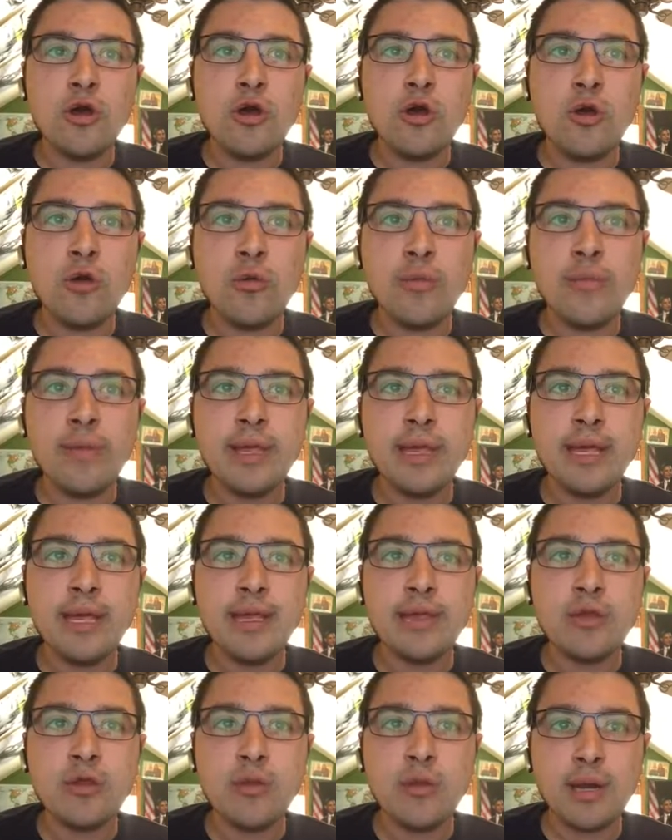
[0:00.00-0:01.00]
home
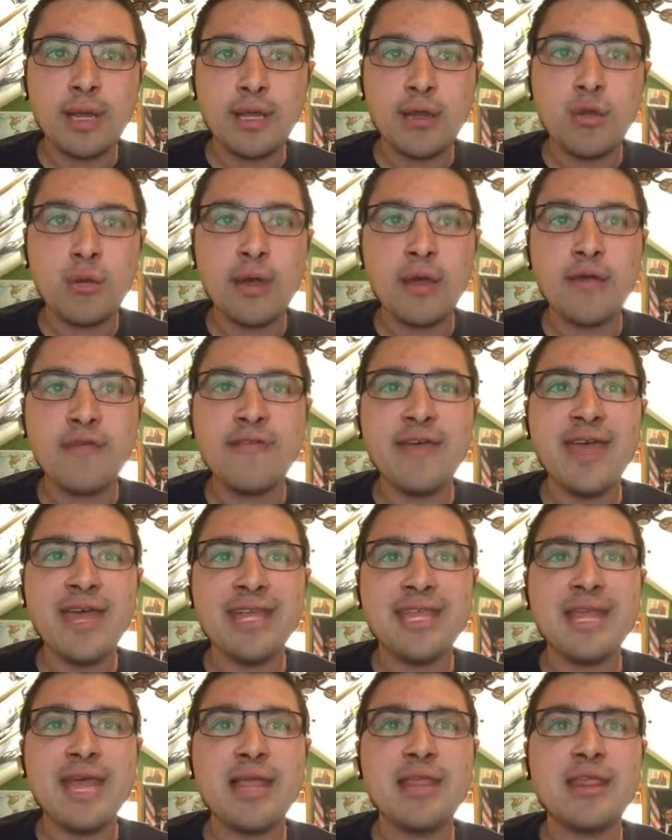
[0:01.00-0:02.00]
in 2012
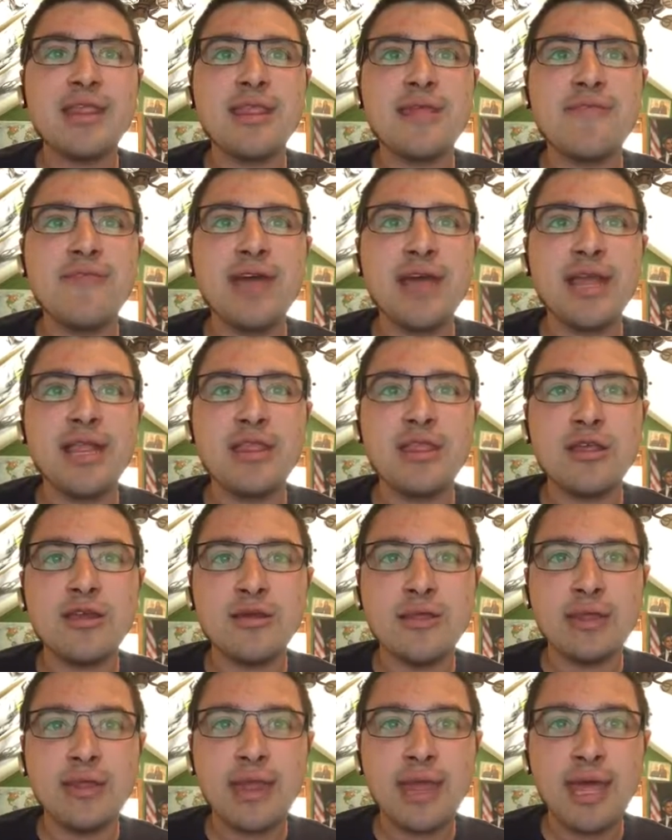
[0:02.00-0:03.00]
testified
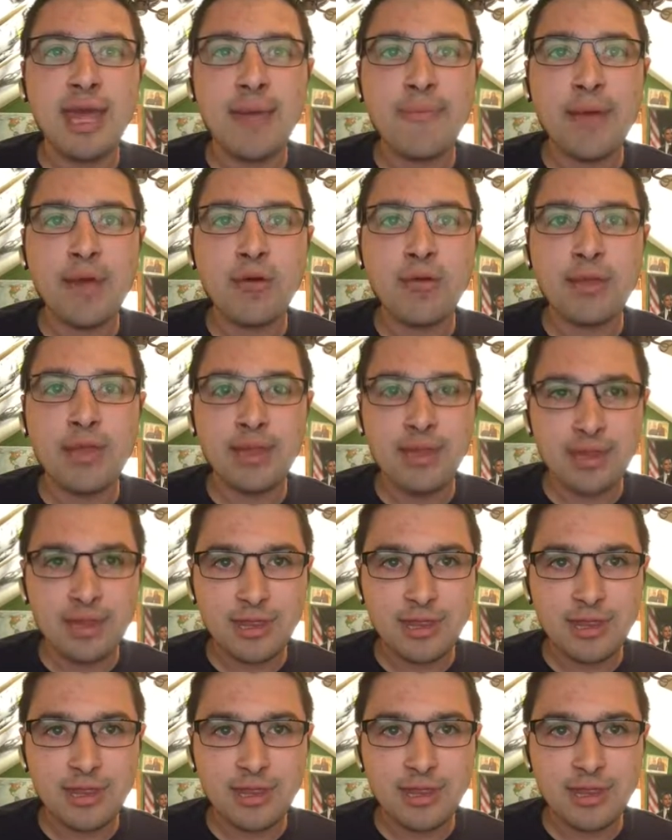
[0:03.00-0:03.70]
Thursday about